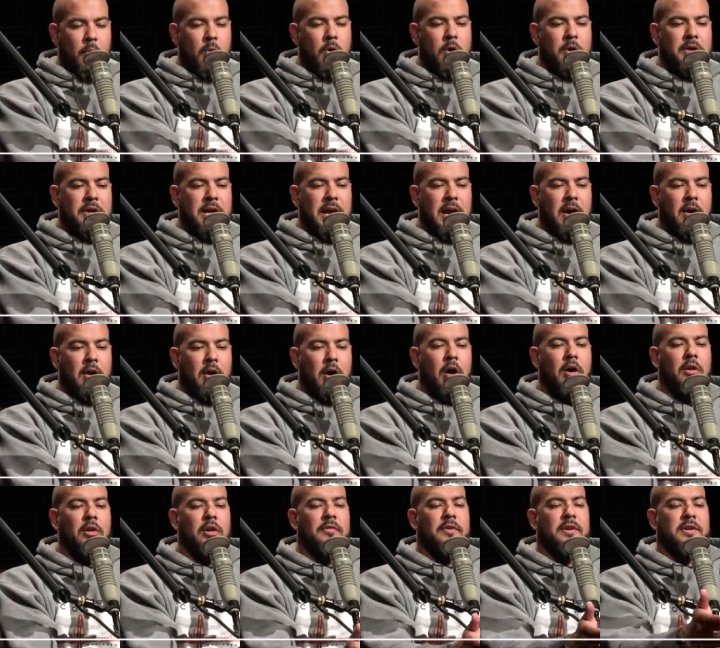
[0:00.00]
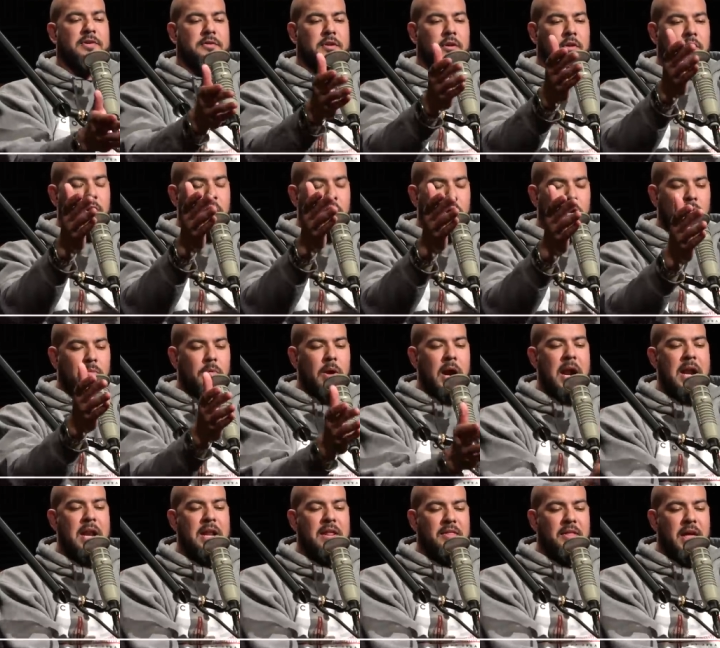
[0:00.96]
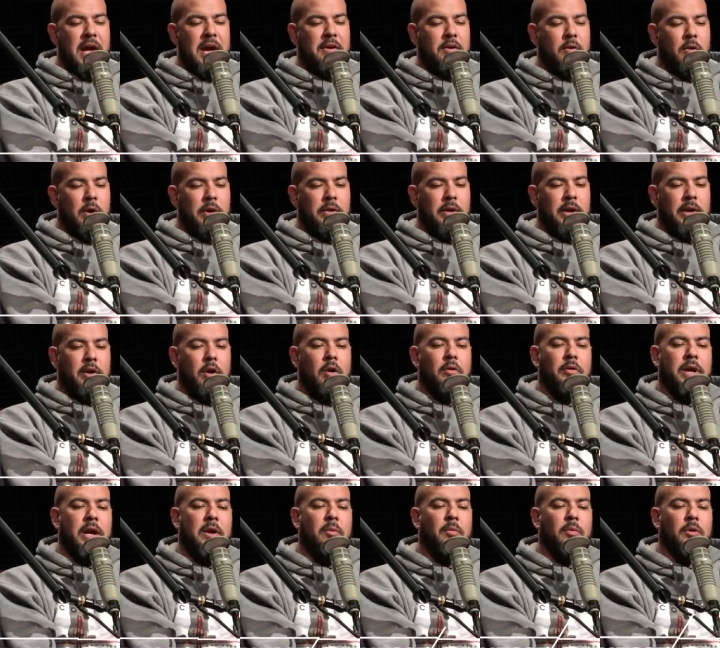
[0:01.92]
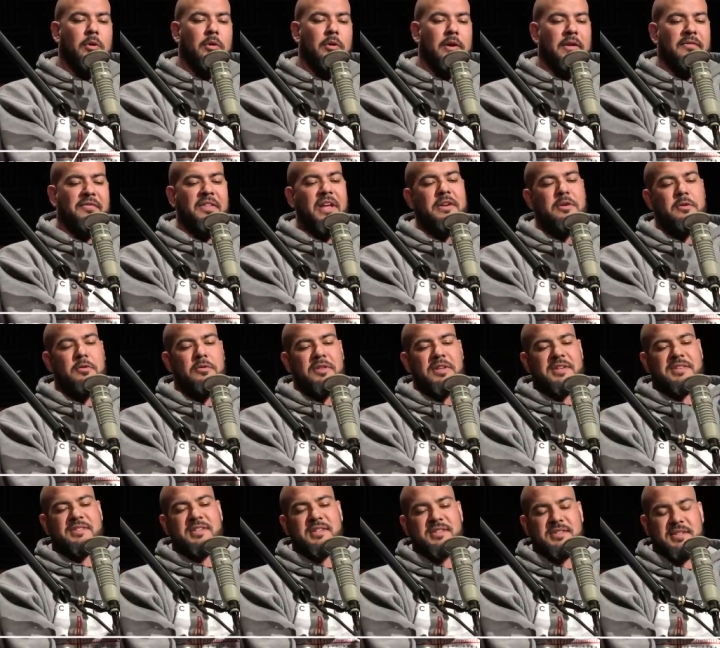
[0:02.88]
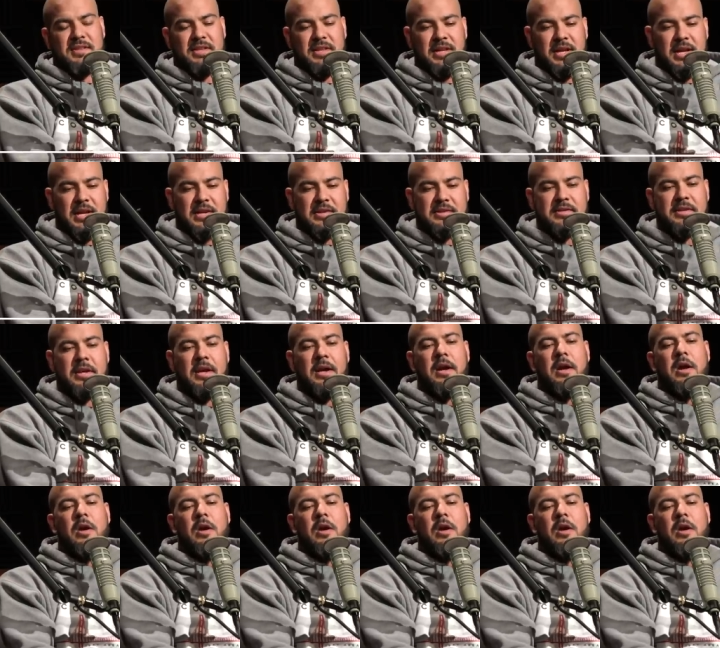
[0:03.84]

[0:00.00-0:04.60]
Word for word: workout. All of us are riding that going like, okay, well, if they do this, this, and this,